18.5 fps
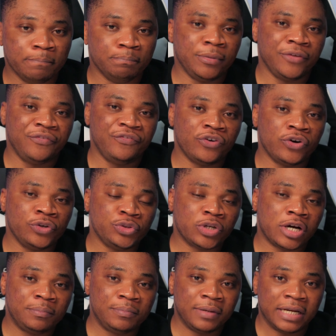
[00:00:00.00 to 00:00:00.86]
Before
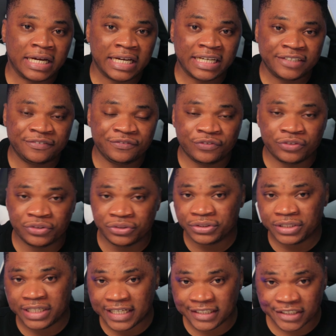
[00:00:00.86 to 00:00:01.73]
you apply
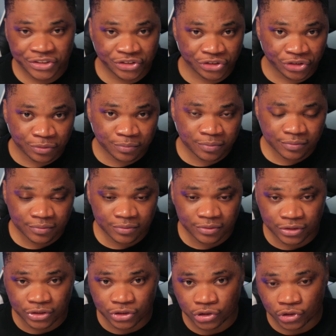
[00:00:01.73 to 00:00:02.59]
for any job,
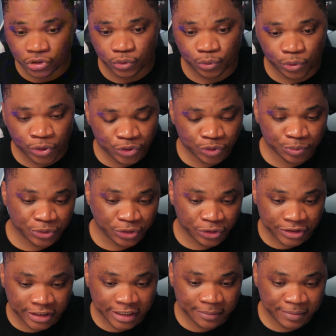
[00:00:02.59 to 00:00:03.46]
you want to be
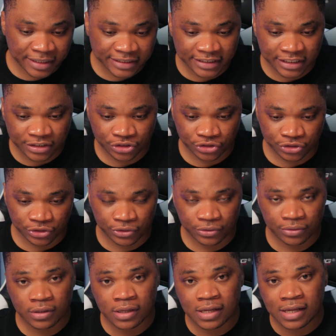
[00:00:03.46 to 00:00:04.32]
100%
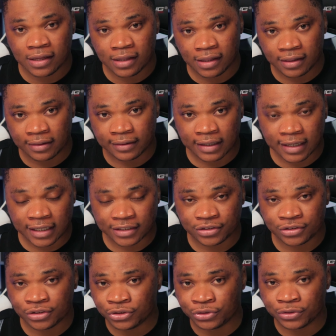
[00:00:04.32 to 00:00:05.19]
sure
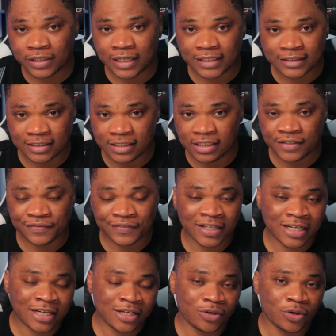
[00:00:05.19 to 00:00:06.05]
that you can
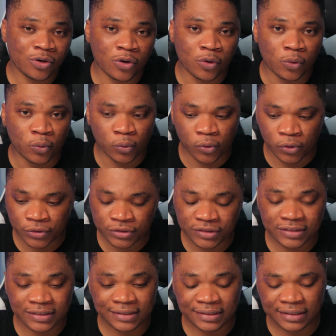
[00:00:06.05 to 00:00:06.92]
deliver on
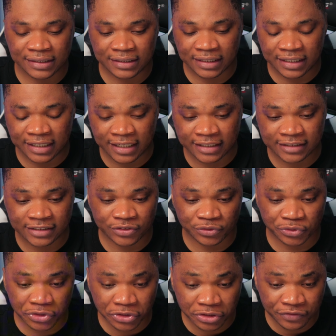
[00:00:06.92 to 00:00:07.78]
what the client
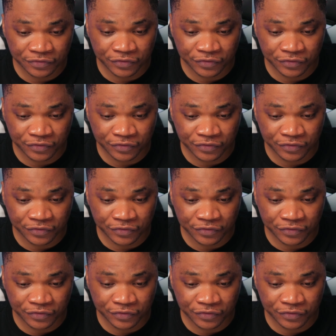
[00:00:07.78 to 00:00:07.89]
is looking